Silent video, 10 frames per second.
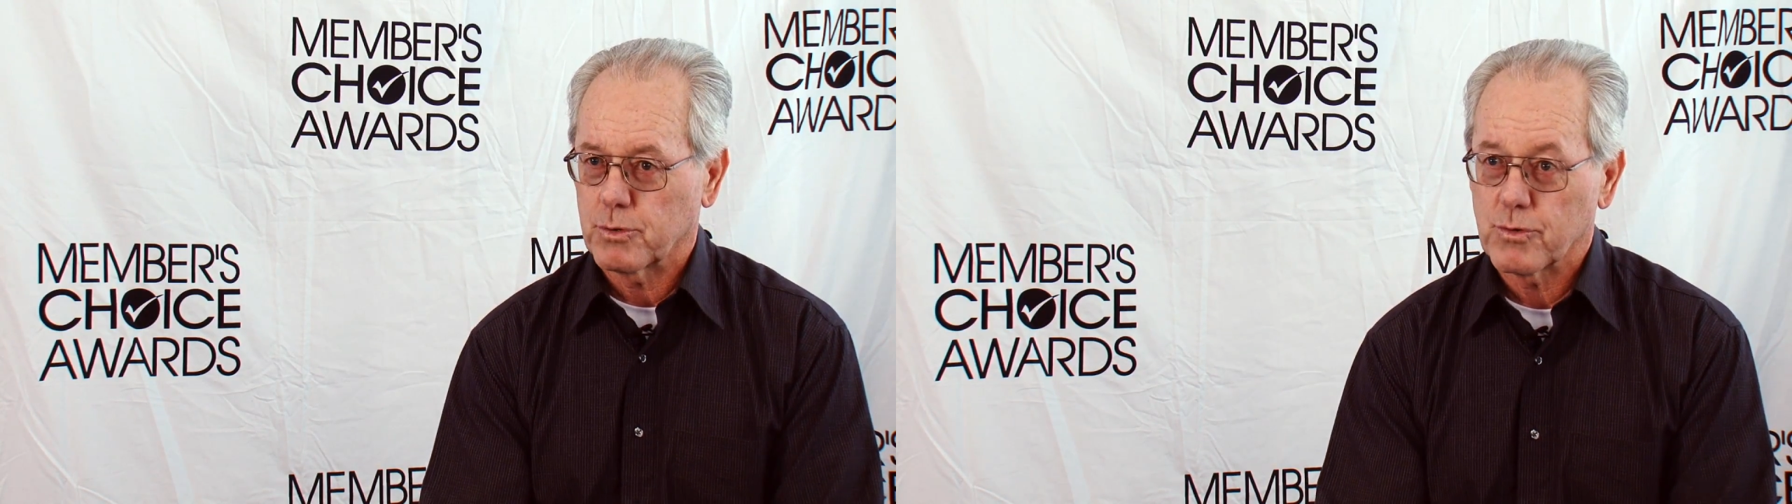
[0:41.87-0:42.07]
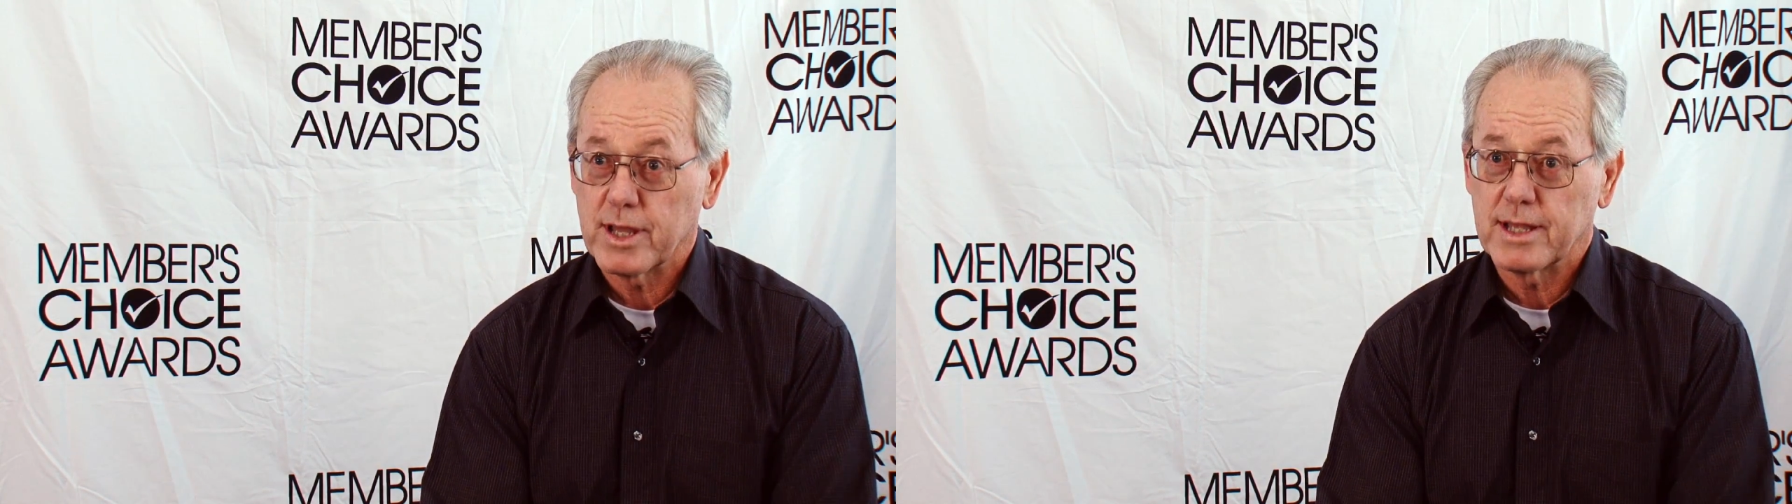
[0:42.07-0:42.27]

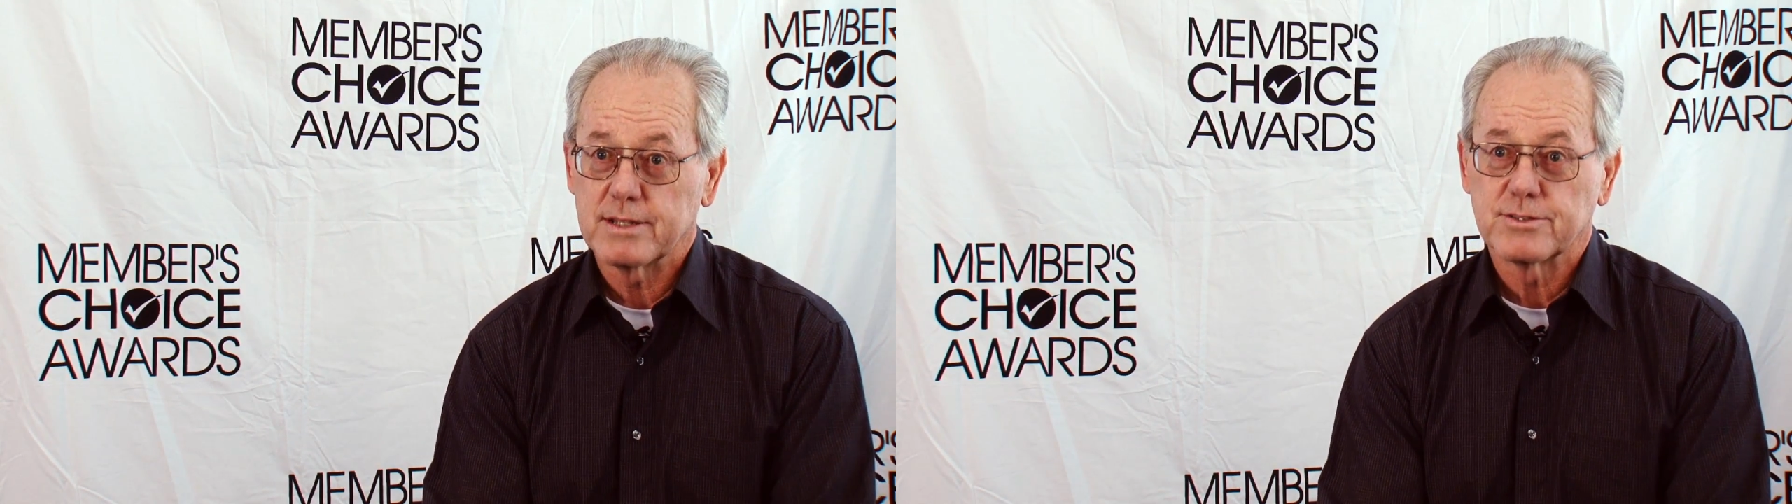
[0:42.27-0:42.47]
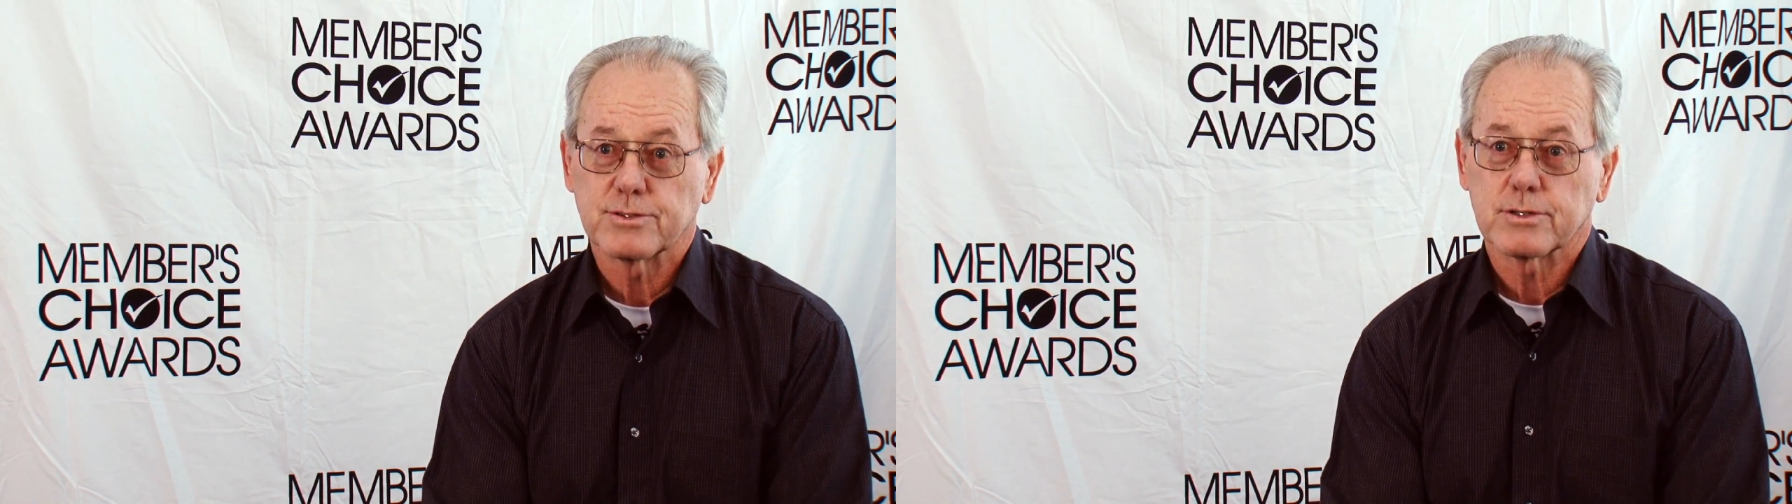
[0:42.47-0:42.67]

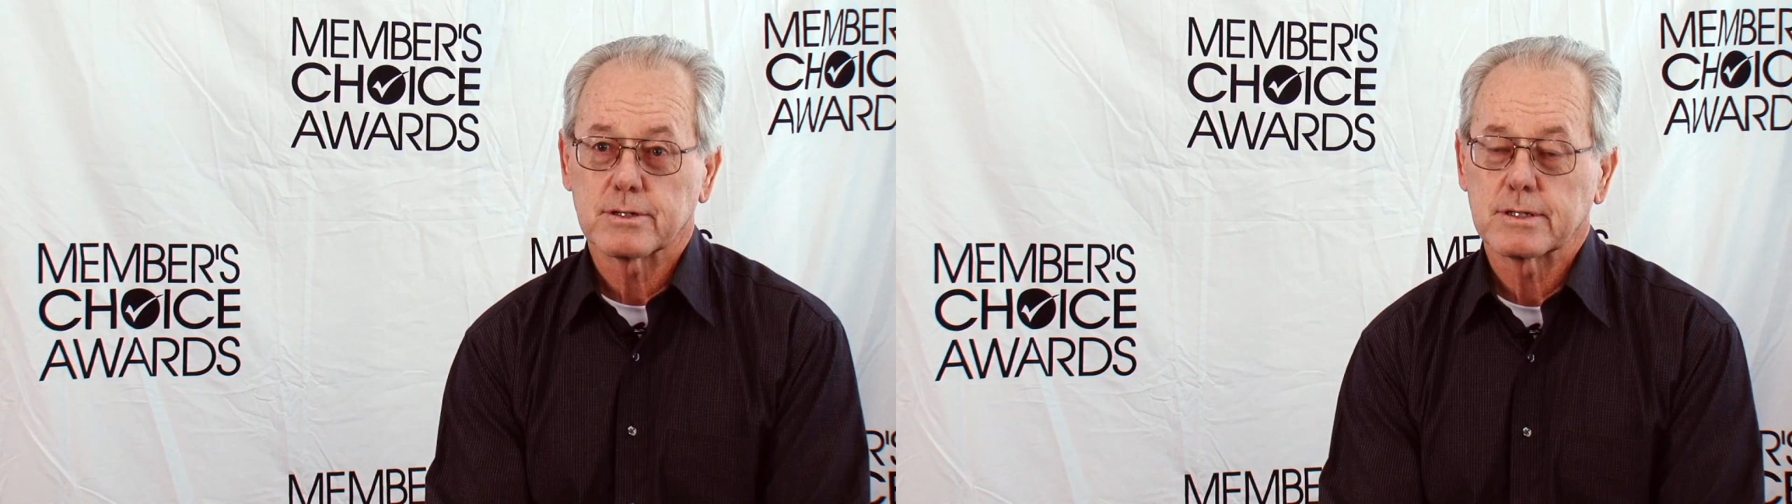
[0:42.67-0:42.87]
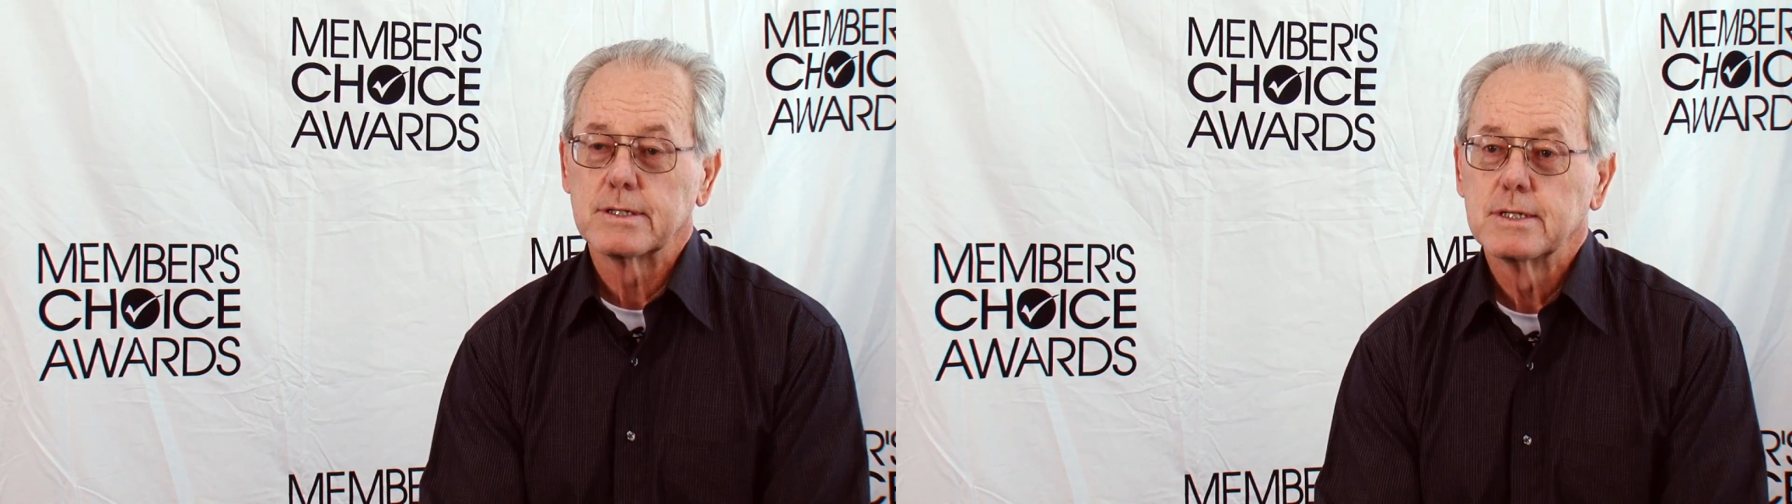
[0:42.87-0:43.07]
parades
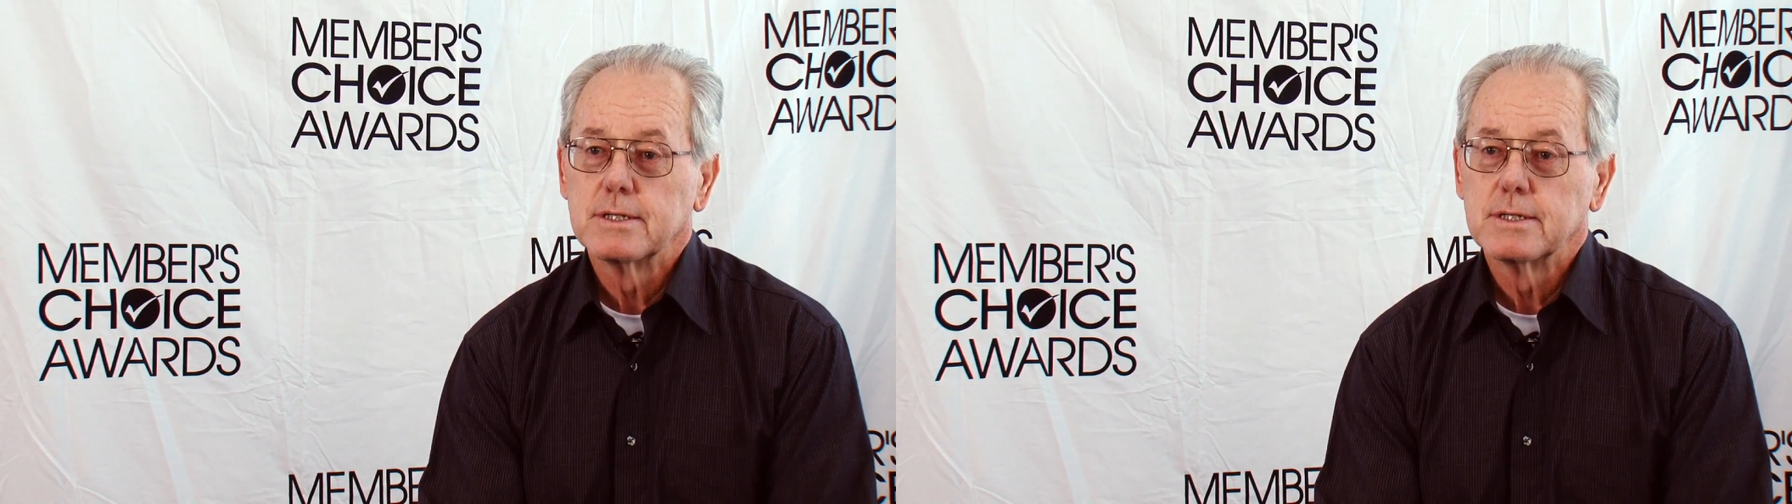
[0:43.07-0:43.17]
or